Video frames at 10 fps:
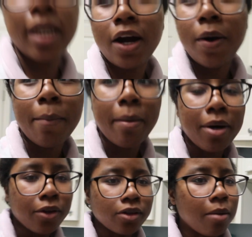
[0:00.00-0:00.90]
how my
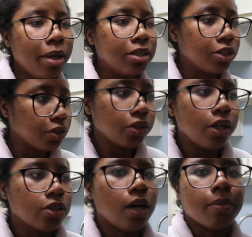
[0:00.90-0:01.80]
mother-in-law and my
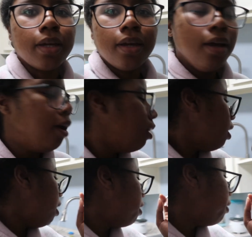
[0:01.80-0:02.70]
sister-in-law taught me.
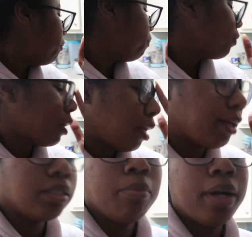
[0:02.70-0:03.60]
Um, they
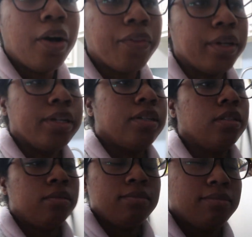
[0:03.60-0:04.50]
like to brown
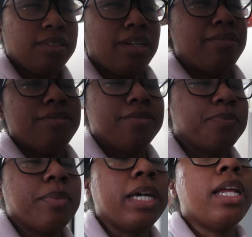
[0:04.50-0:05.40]
their stuff,
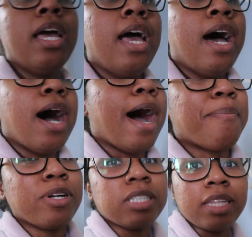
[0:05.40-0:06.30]
but I
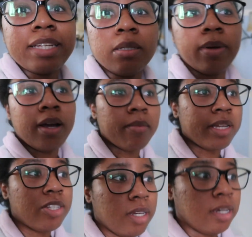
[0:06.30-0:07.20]
personally like to brown my
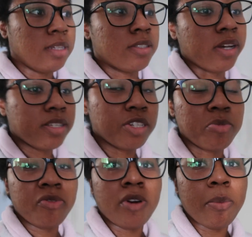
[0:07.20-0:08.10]
uh, sausage
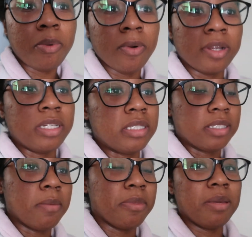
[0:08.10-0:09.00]
before I pour it into
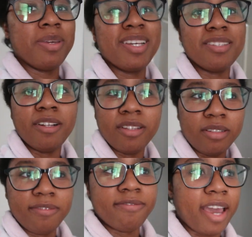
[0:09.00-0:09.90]
something because all
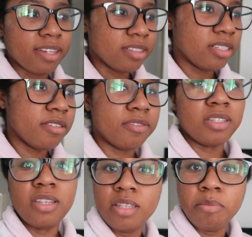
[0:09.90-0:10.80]
of the fat and stuff, you
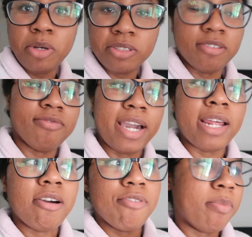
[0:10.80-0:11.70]
can get most of the fat
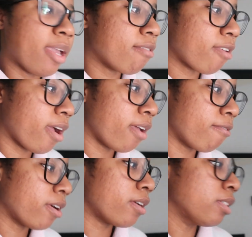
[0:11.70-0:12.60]
out if you pan fry
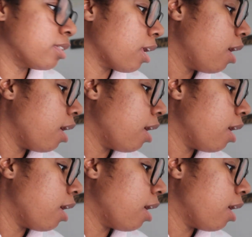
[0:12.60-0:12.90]
it first.